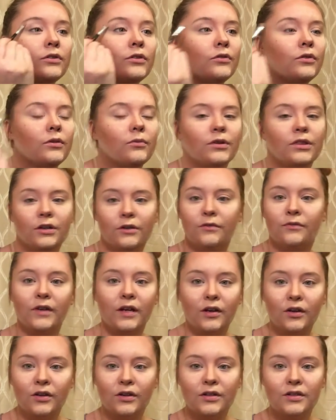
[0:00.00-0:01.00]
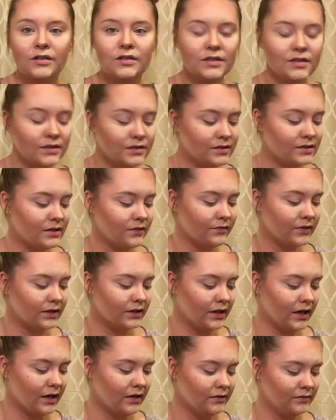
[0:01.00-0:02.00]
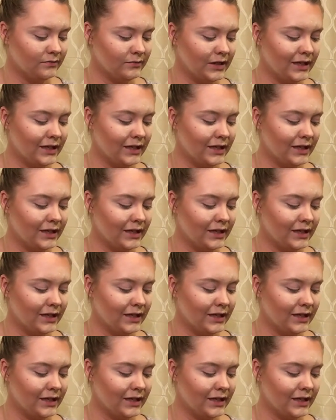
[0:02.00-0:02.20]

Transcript: do it with their fingers and stuff like that.